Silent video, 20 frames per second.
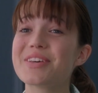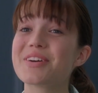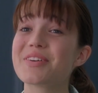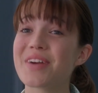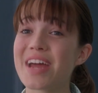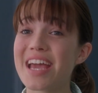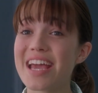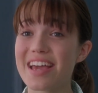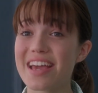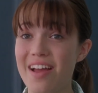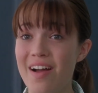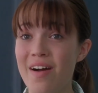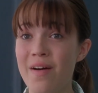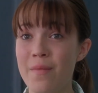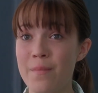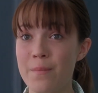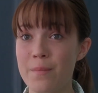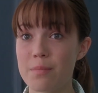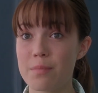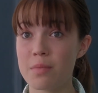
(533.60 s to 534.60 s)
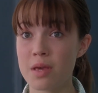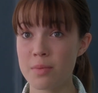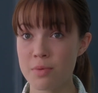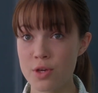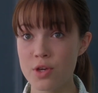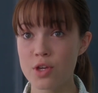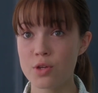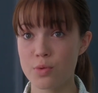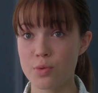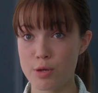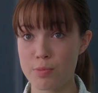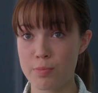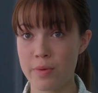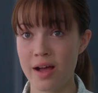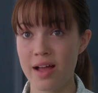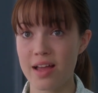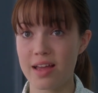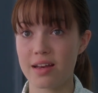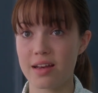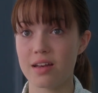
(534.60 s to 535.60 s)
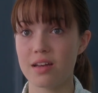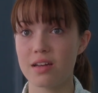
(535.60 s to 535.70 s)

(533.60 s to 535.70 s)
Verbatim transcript: Great. Um, maybe you could read mine.